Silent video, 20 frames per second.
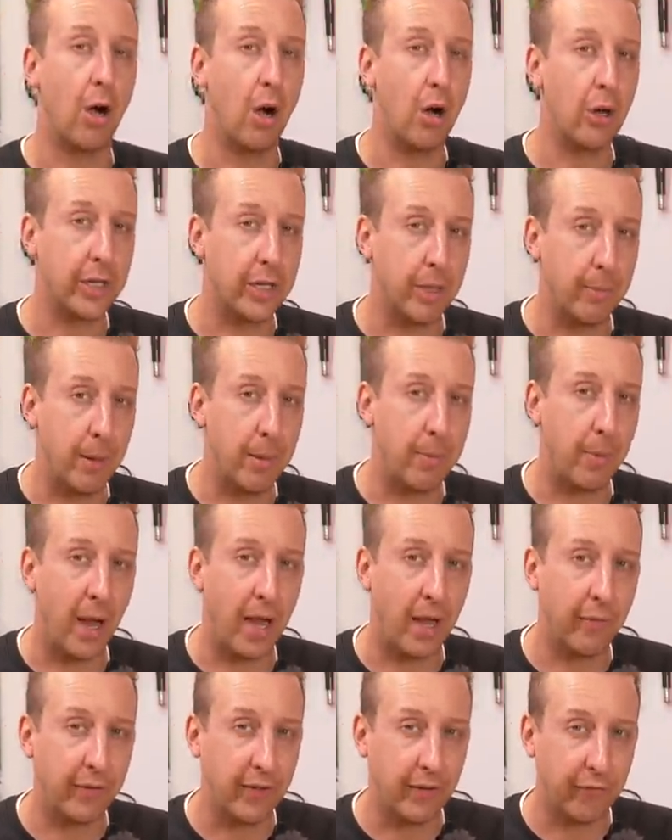arguably by
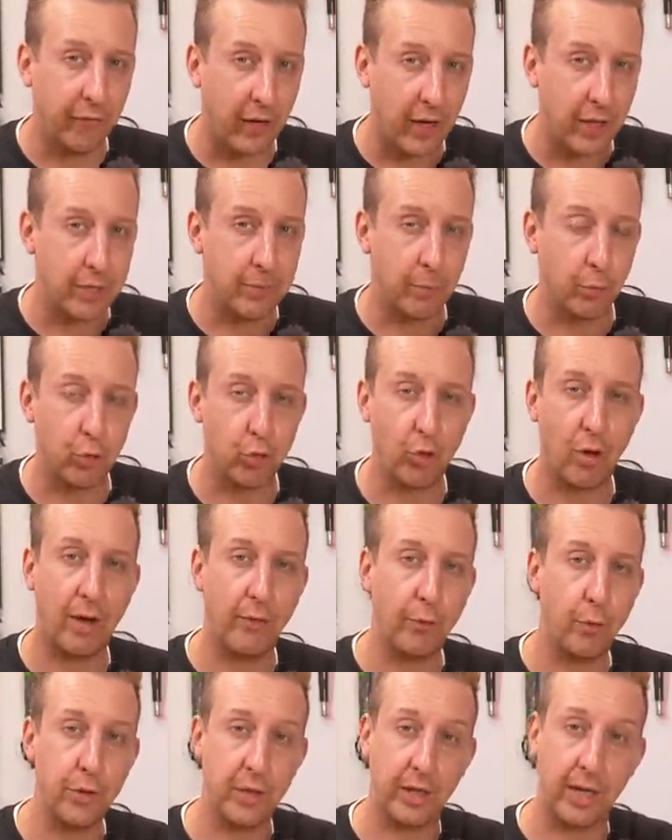having a fraction more
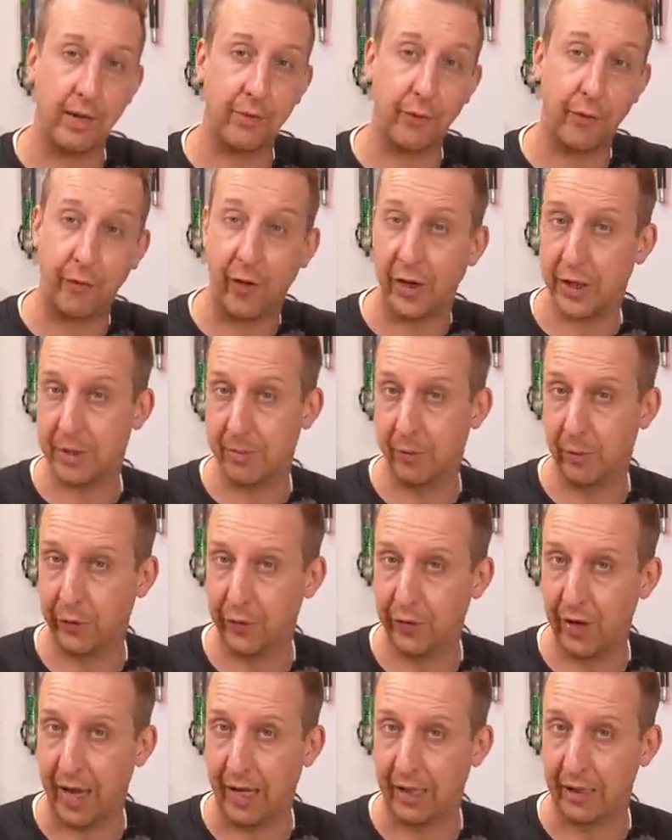travel, you're going to have a fraction more
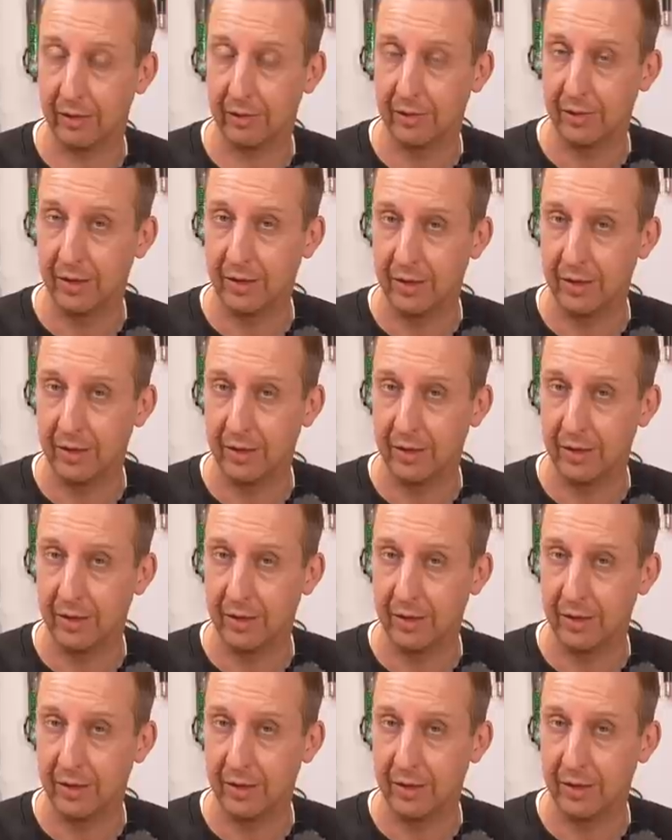sag.